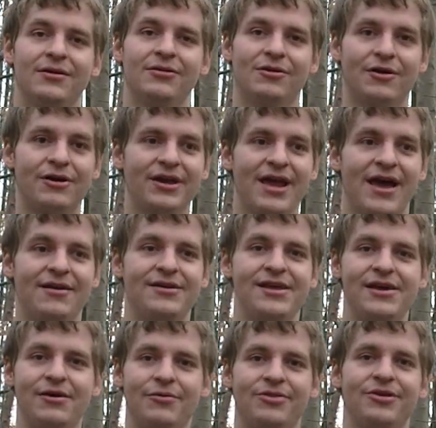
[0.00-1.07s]
Learning how to
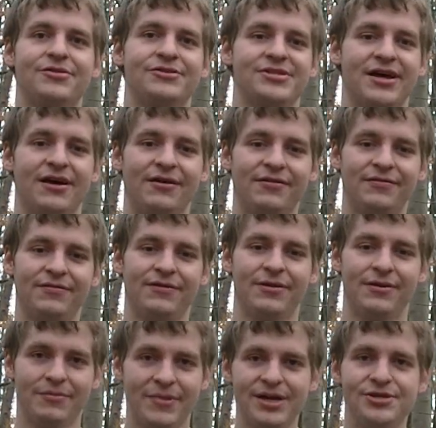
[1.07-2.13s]
deal with
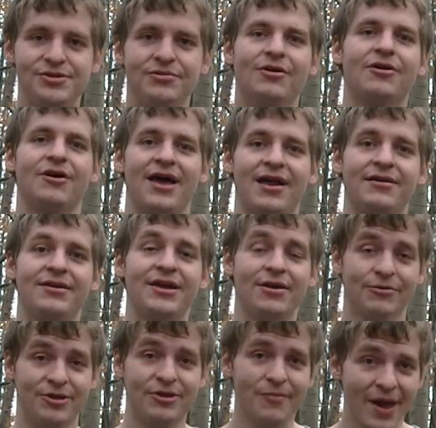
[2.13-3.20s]
yourself means you learn how to
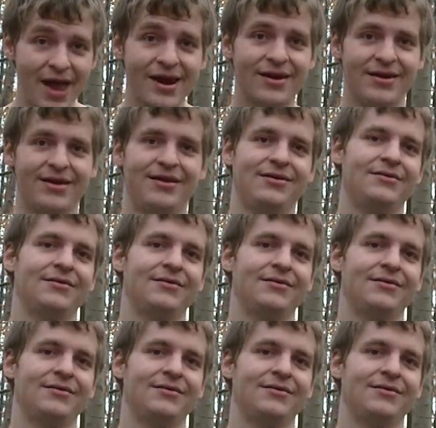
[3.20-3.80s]
deal with humanity.